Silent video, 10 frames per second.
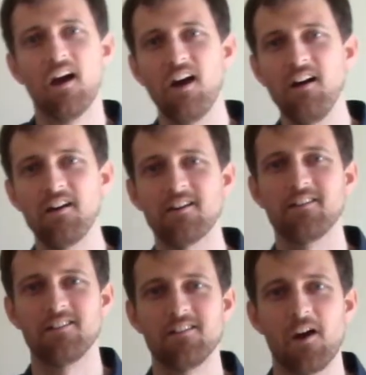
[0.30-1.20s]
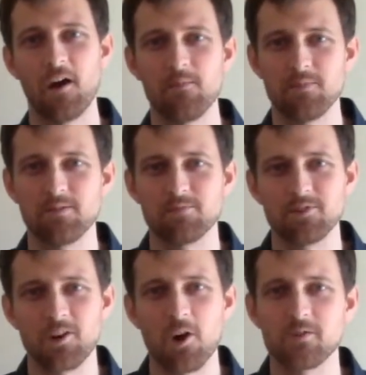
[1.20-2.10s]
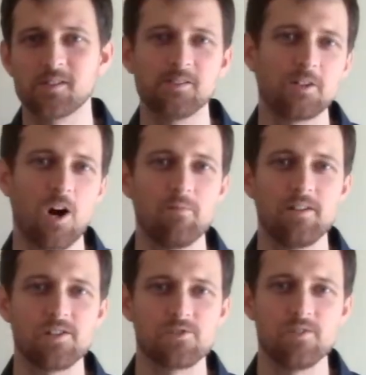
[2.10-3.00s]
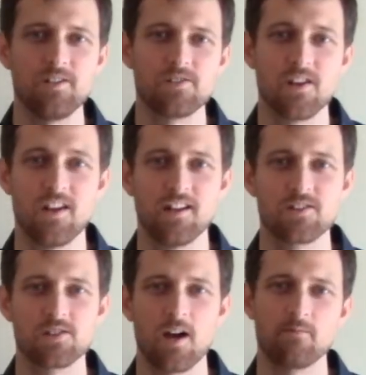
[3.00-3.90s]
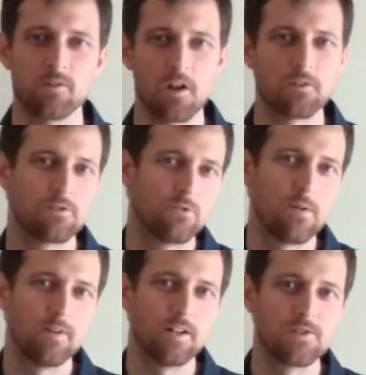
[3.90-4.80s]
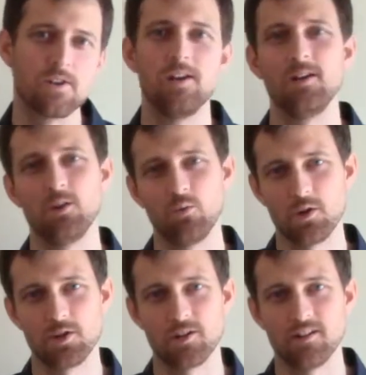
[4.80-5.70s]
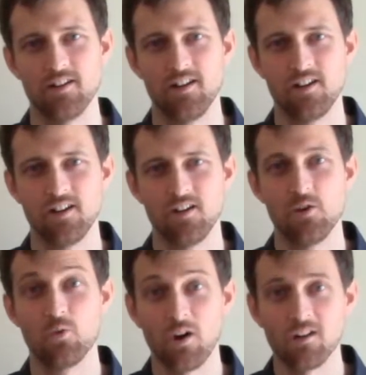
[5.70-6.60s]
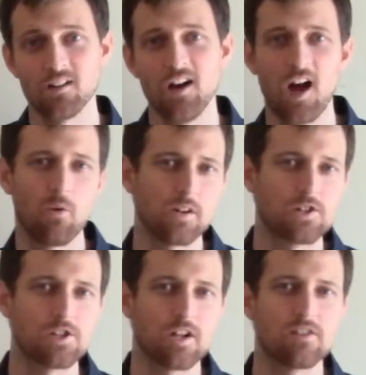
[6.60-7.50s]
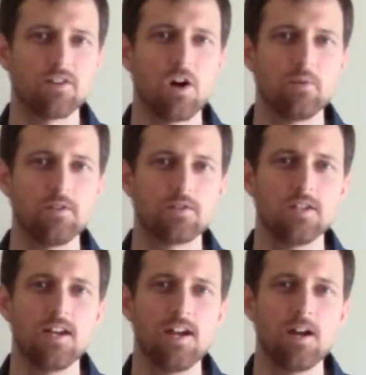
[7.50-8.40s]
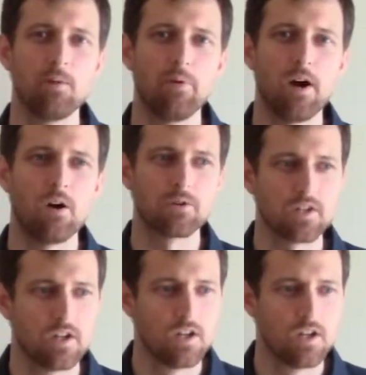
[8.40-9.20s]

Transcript: Hi, I'm Ben Burkhardt with Clear Call Ministries, and it's time for another three minutes in the Word. Well, I want to share a thought with you today about